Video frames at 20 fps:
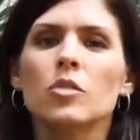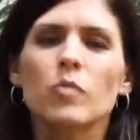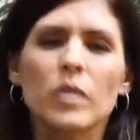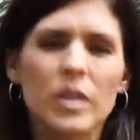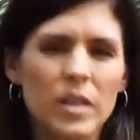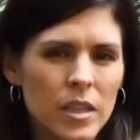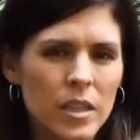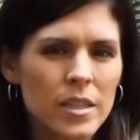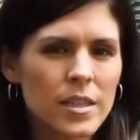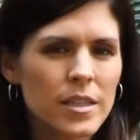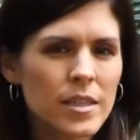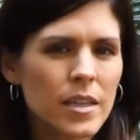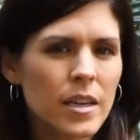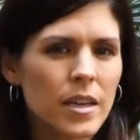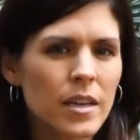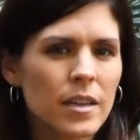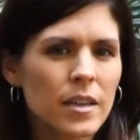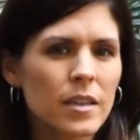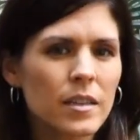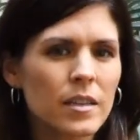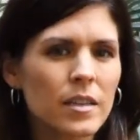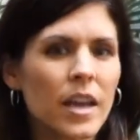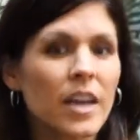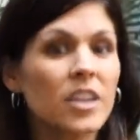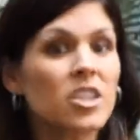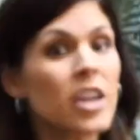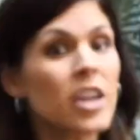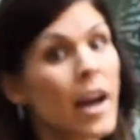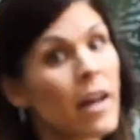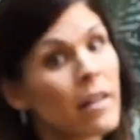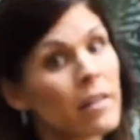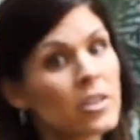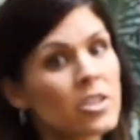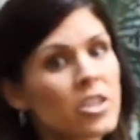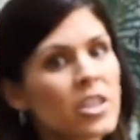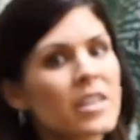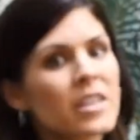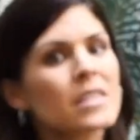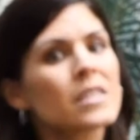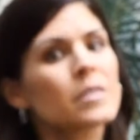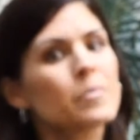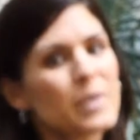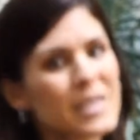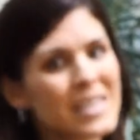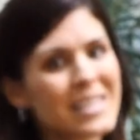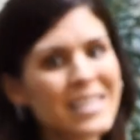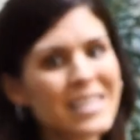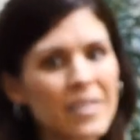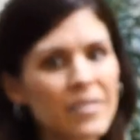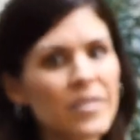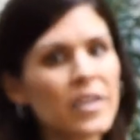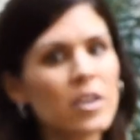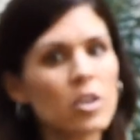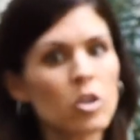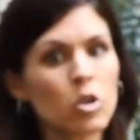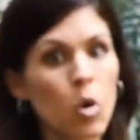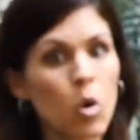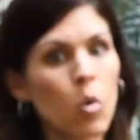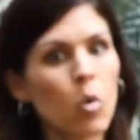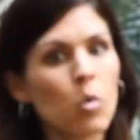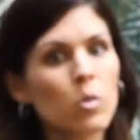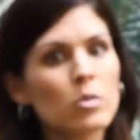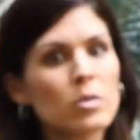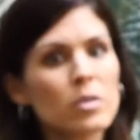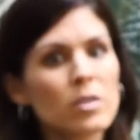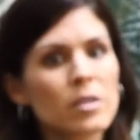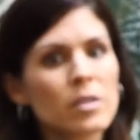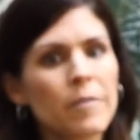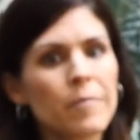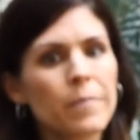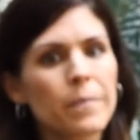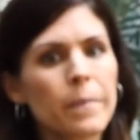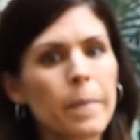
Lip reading: realistic yet challenging specific goals,